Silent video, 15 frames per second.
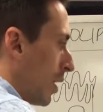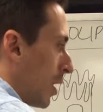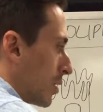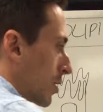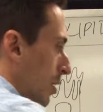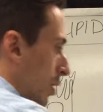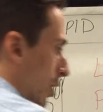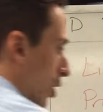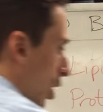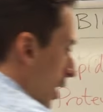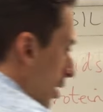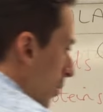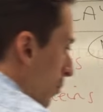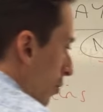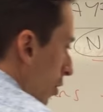So the
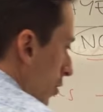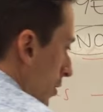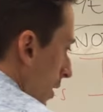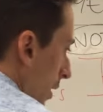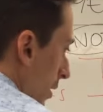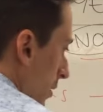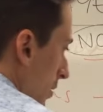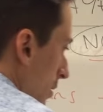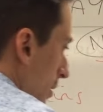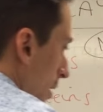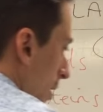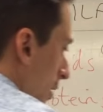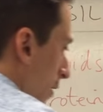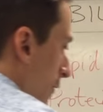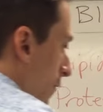glycoproteins
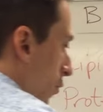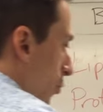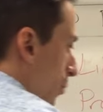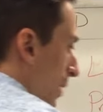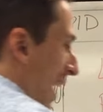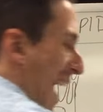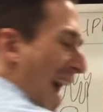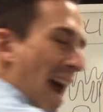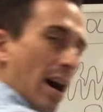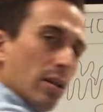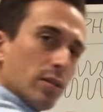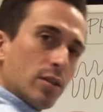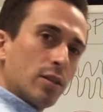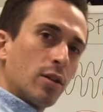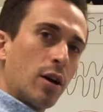that form the
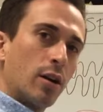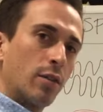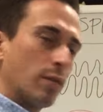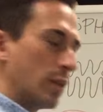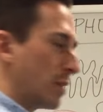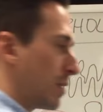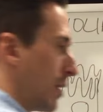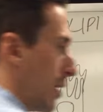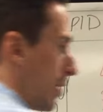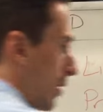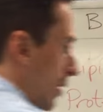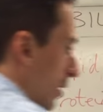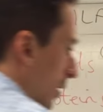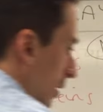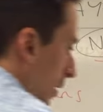outside of the
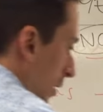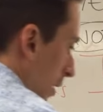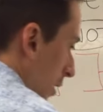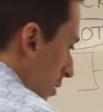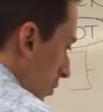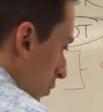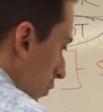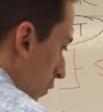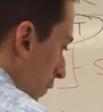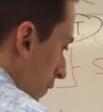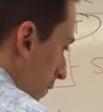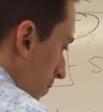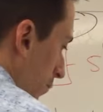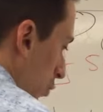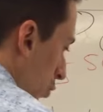cell is
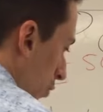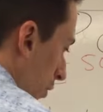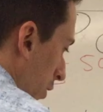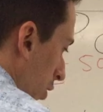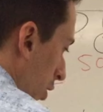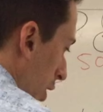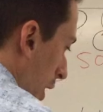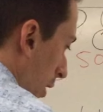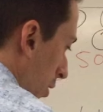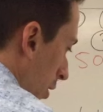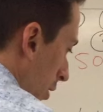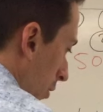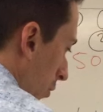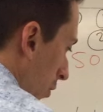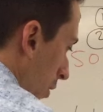called the
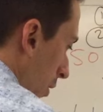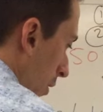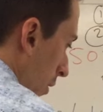glycocalyx